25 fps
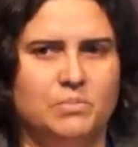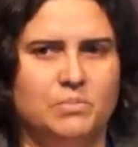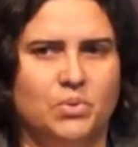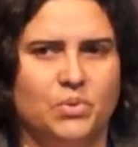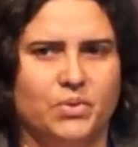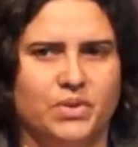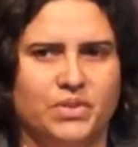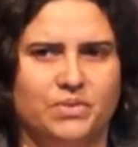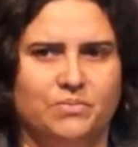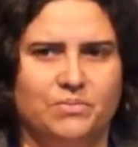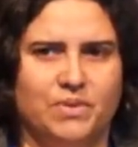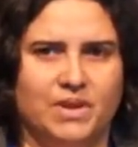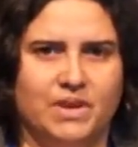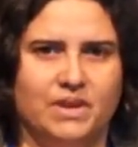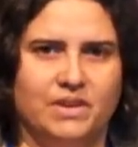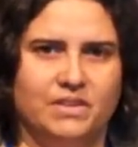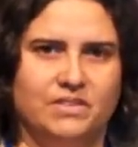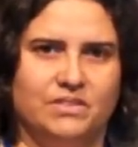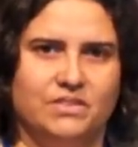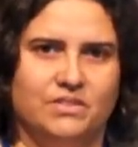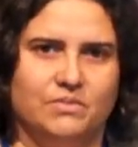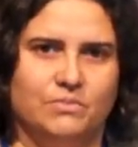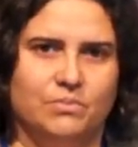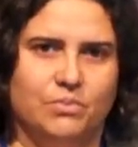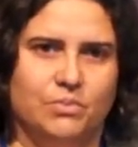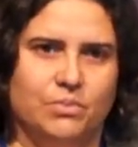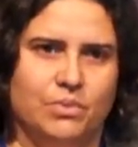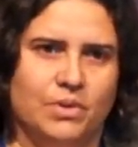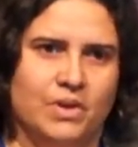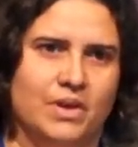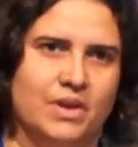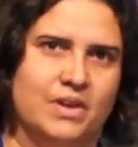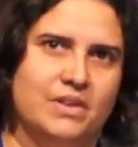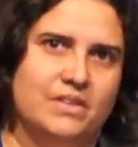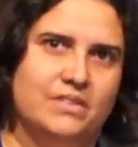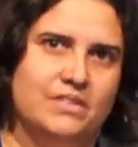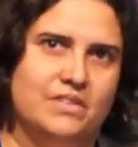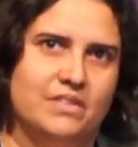points, really to
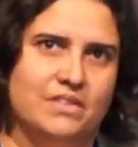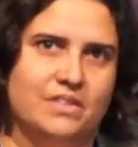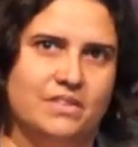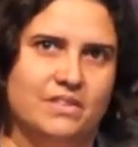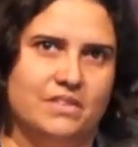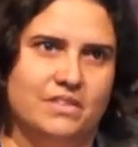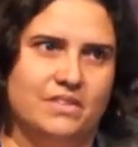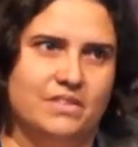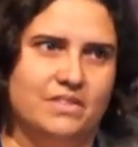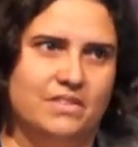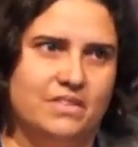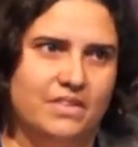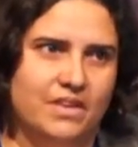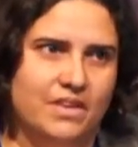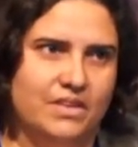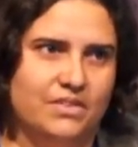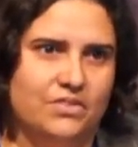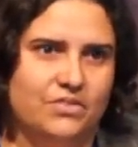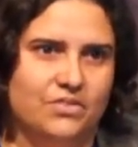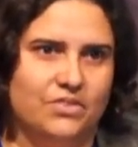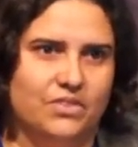think